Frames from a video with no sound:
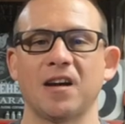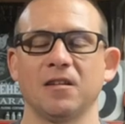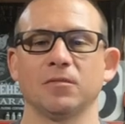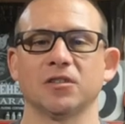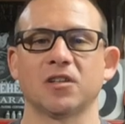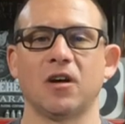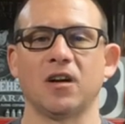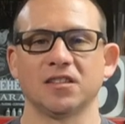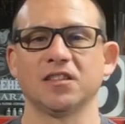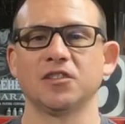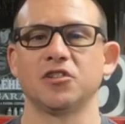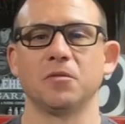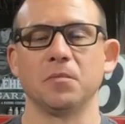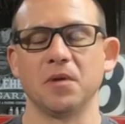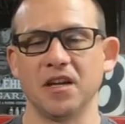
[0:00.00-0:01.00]
and it was causing
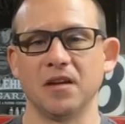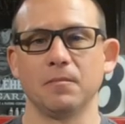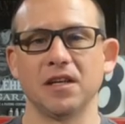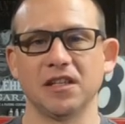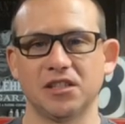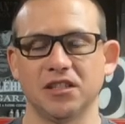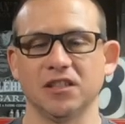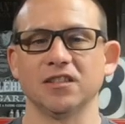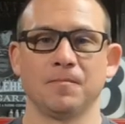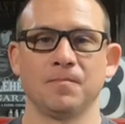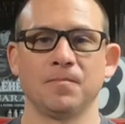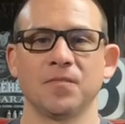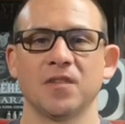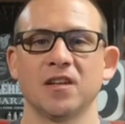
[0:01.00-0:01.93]
too many emissions.